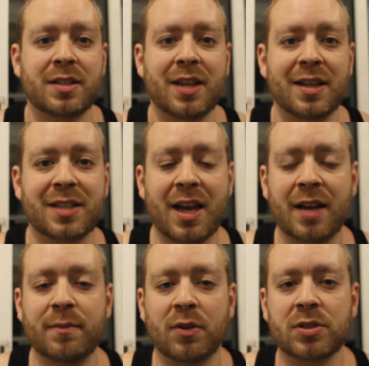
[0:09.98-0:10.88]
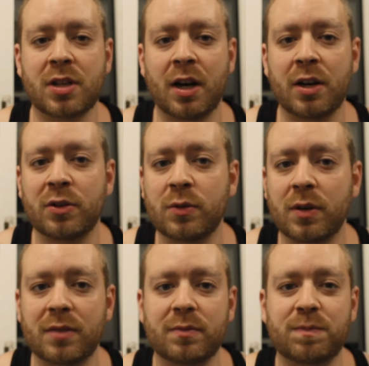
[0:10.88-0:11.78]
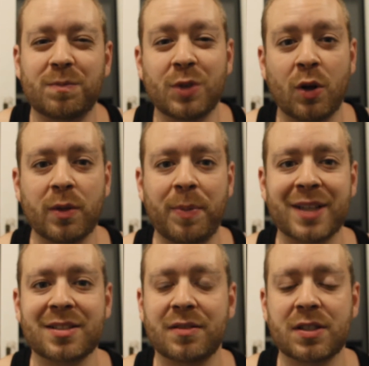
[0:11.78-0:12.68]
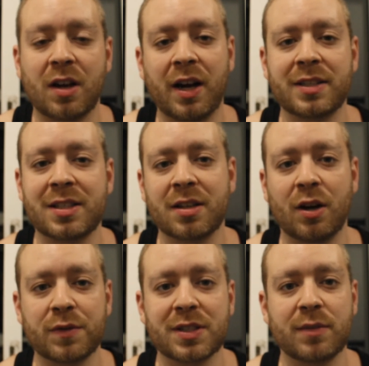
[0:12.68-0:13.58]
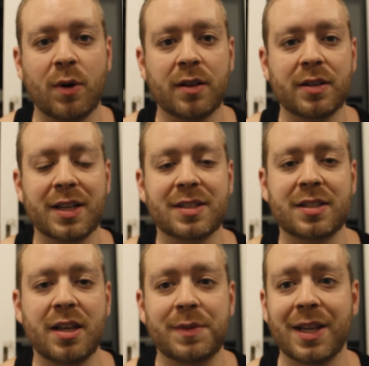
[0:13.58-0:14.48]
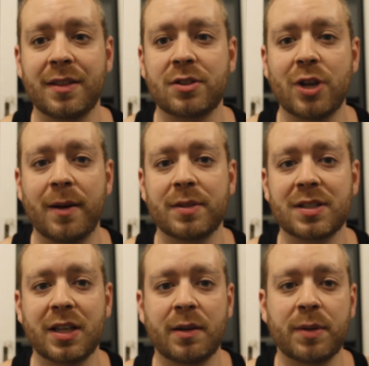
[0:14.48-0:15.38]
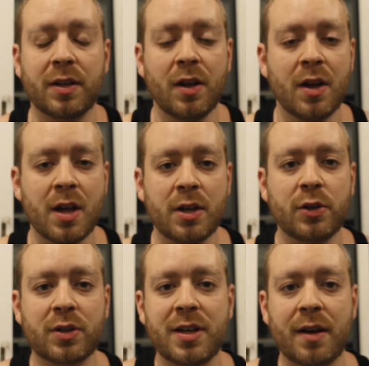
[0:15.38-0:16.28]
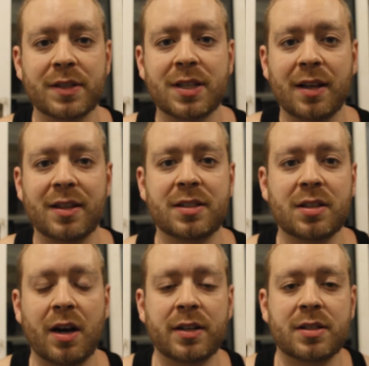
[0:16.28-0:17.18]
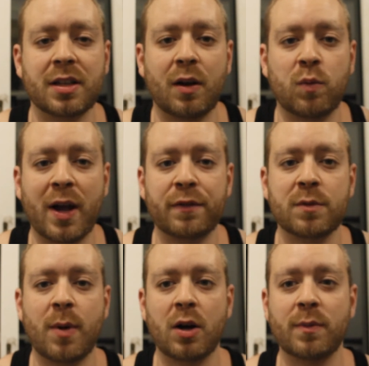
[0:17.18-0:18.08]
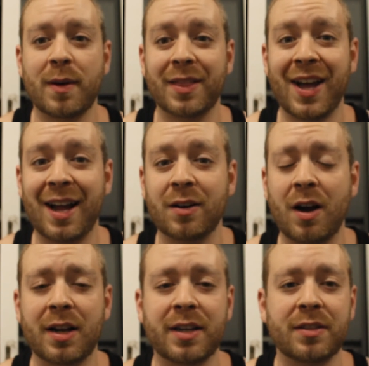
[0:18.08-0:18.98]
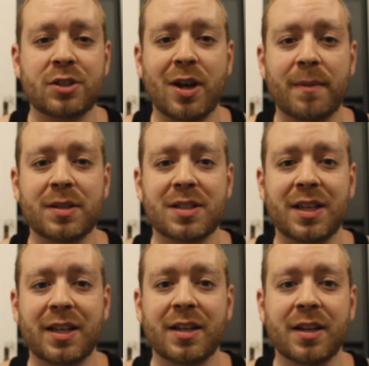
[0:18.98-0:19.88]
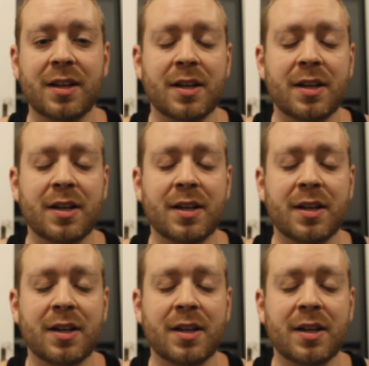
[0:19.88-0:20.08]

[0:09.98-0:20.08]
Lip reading: Cska Moscow, not the best of sides. Obviously one of the lesser teams in the Champions League. But you can never take these sides away from home that lightly in the Champions League.